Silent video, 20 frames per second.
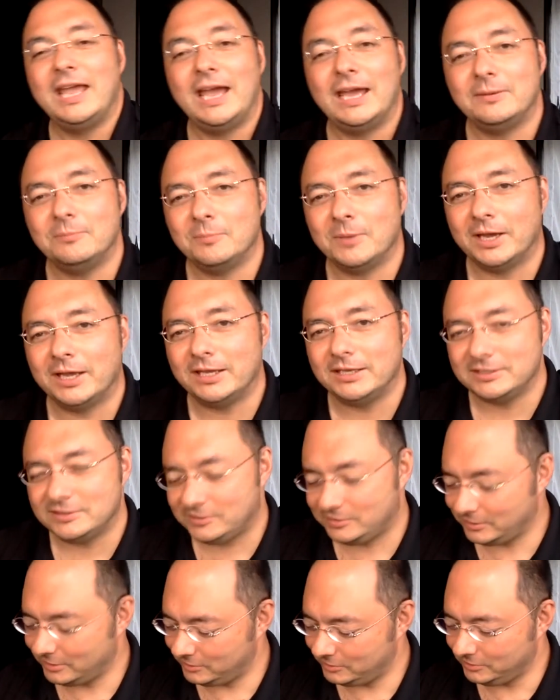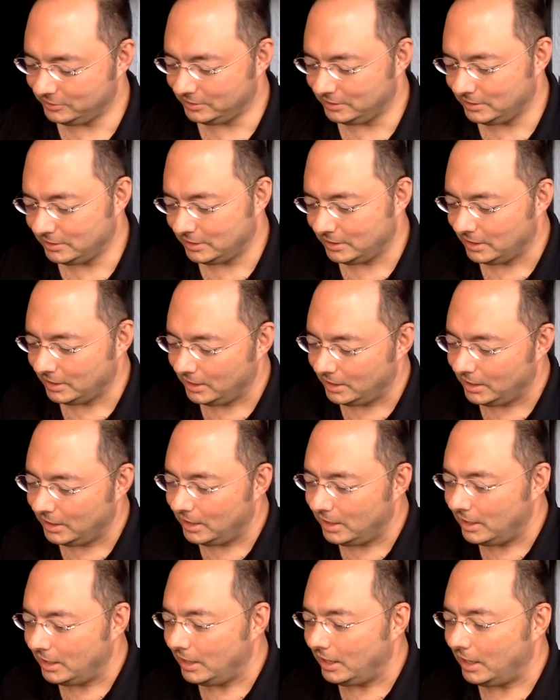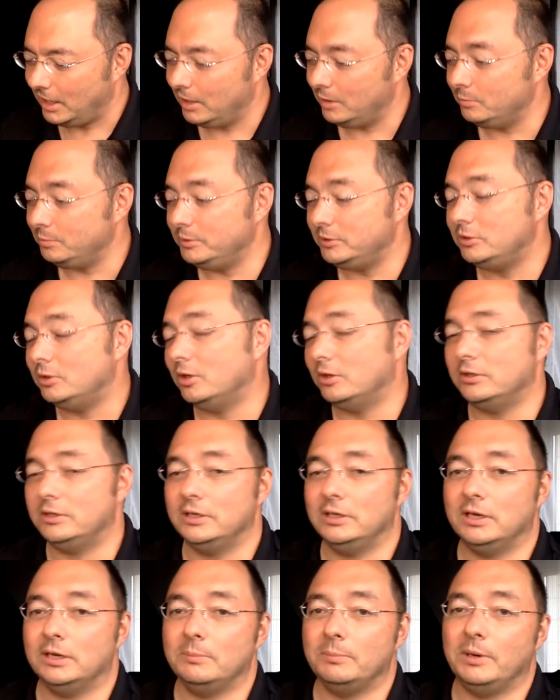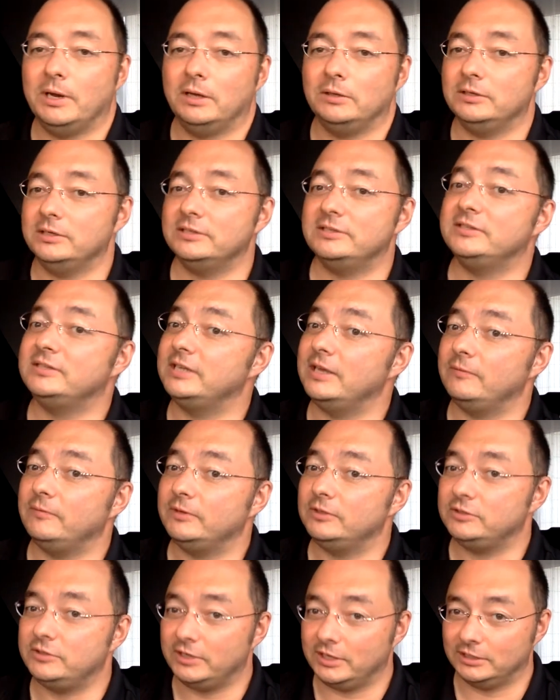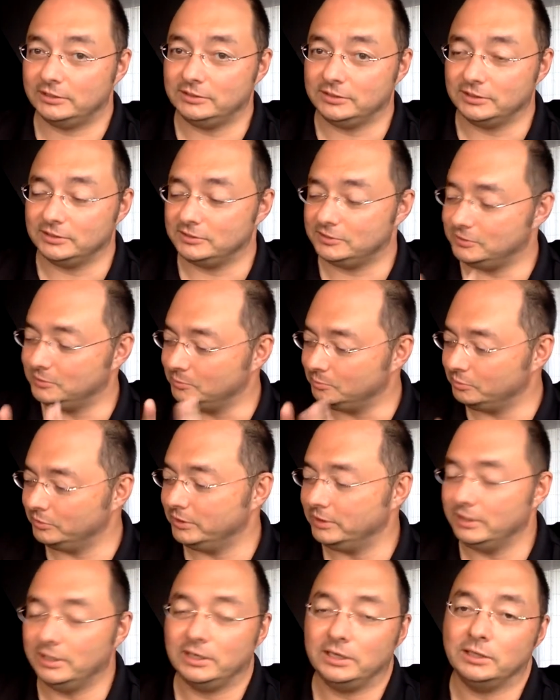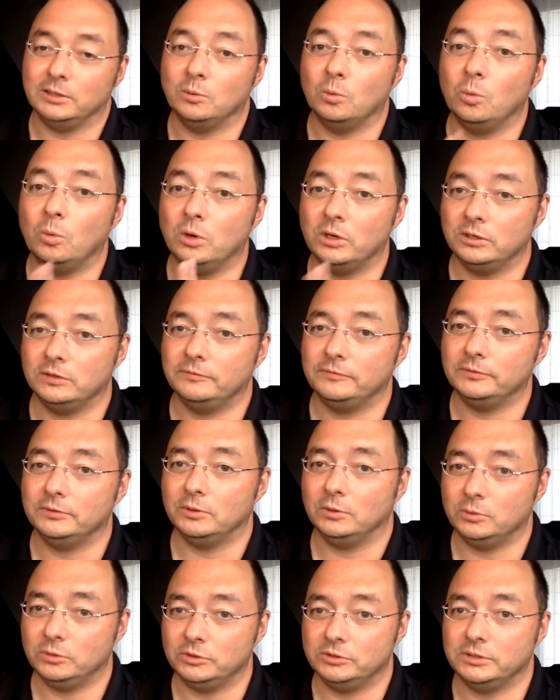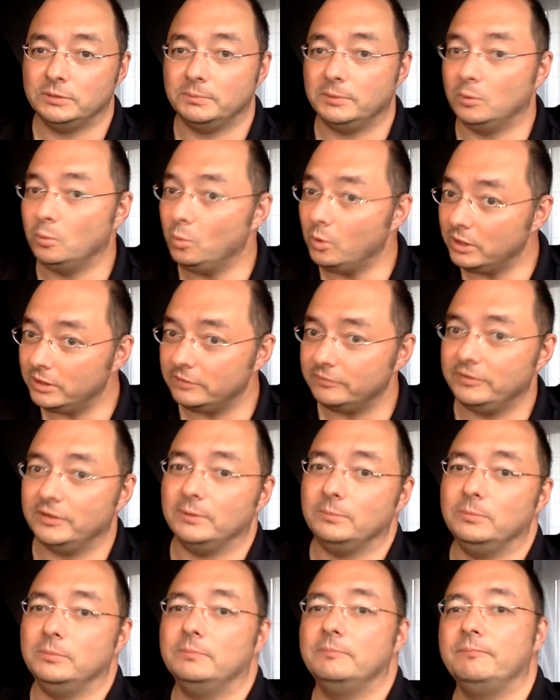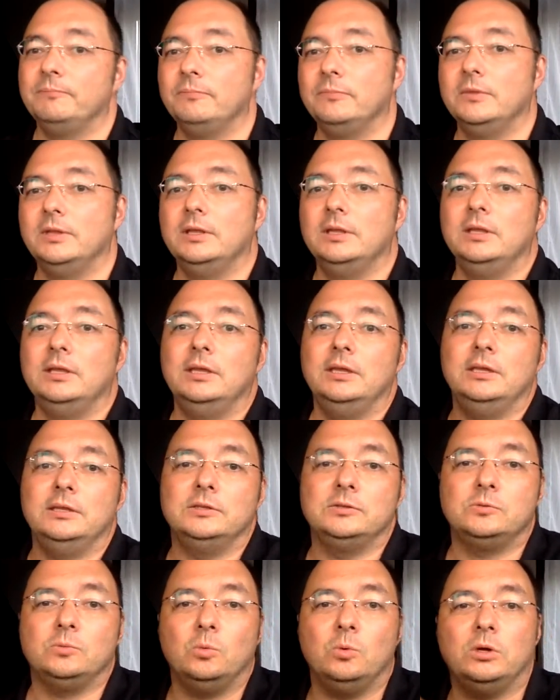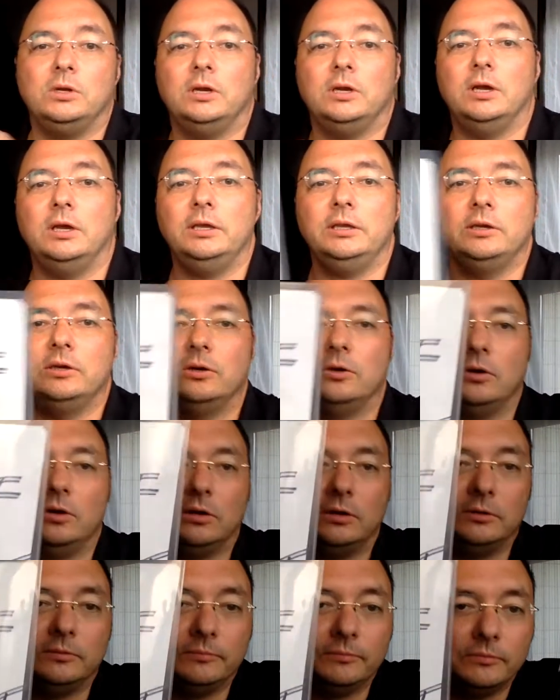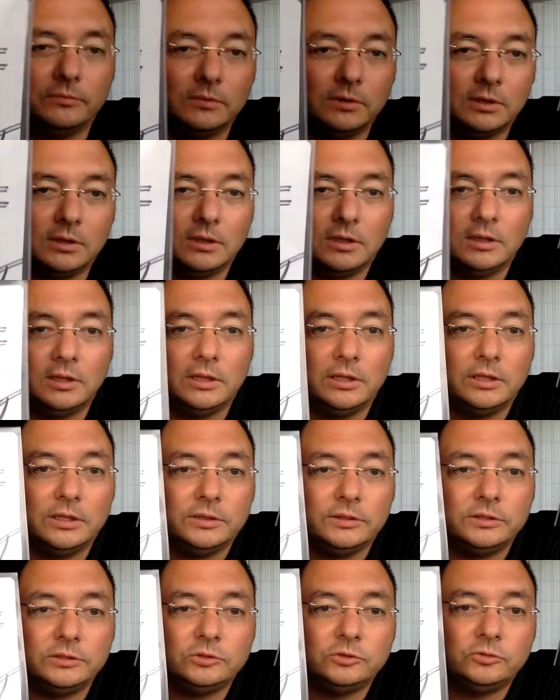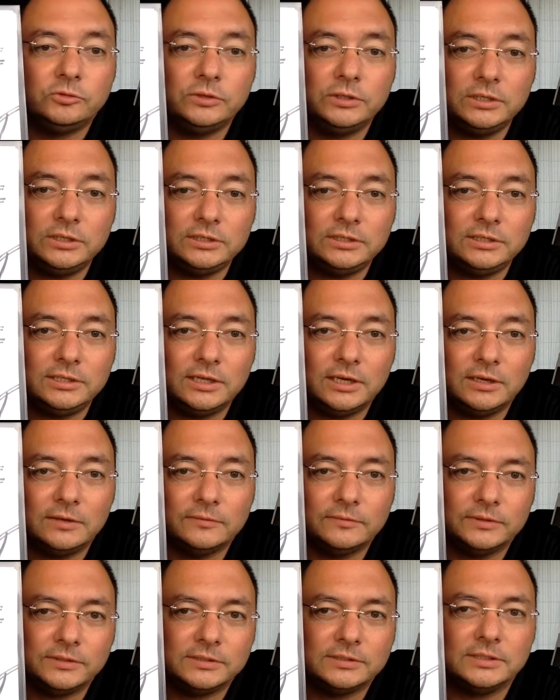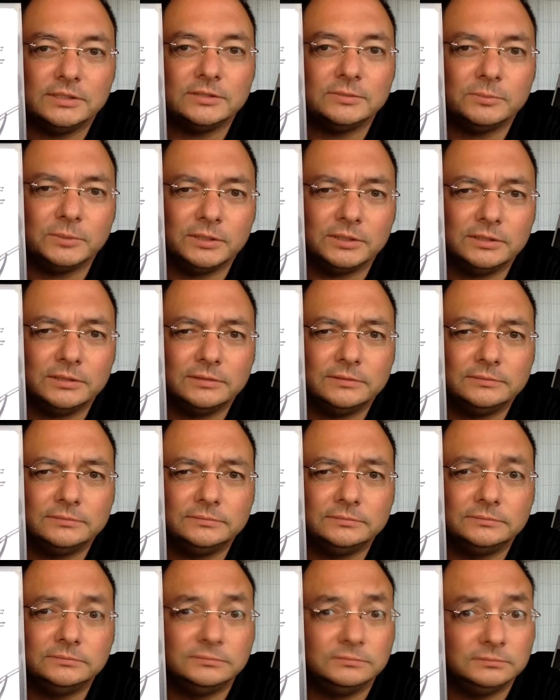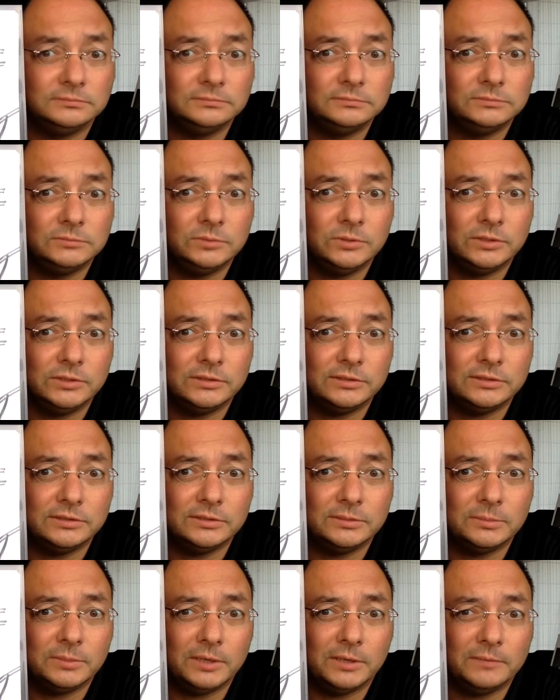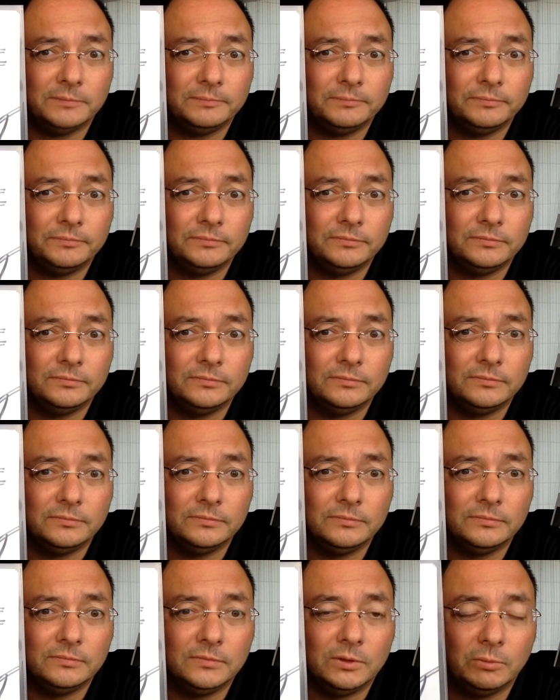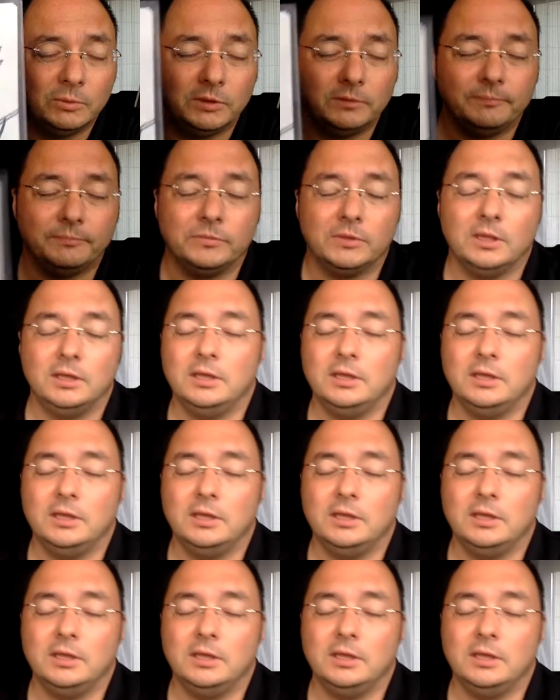at my session, I'll be talking about 7 tactics to bring on wonderful ownership. And one of them is what I call the Trinity of Assessment. What is this about? Well,